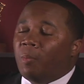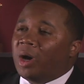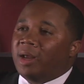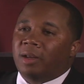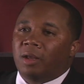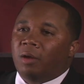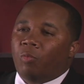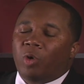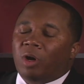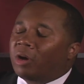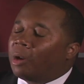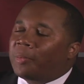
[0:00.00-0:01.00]
But we're
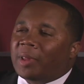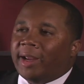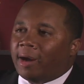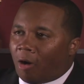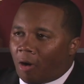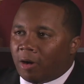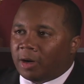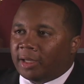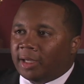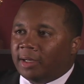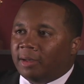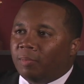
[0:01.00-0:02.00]
going to play hard
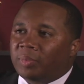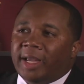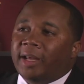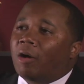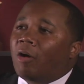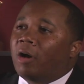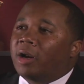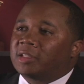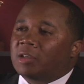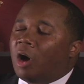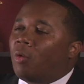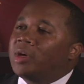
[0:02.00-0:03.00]
again. Playing hard has
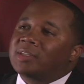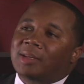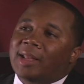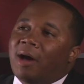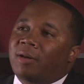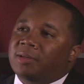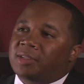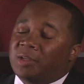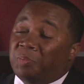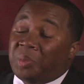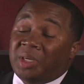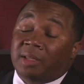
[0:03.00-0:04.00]
always allowed us to
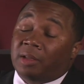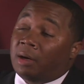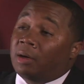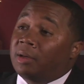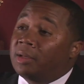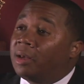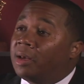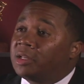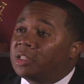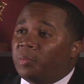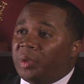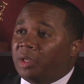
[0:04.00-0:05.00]
be in the hunt,
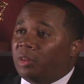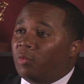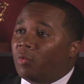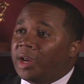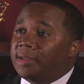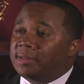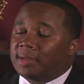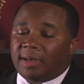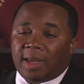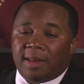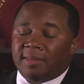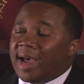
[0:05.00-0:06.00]
to be in the race.
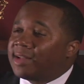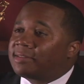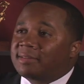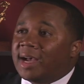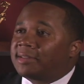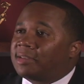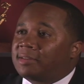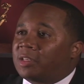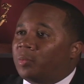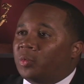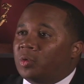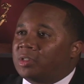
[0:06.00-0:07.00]
And that's as
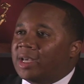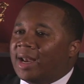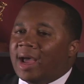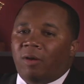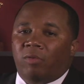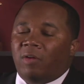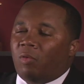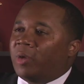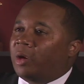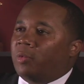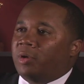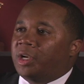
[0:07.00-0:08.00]
simple as that. I don't ever
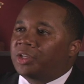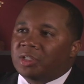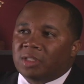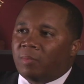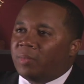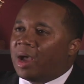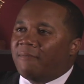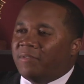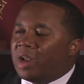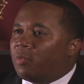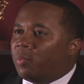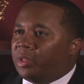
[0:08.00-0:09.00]
make predictions. I've
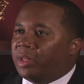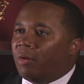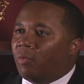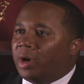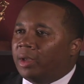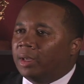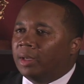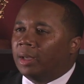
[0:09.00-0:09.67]
never been that way.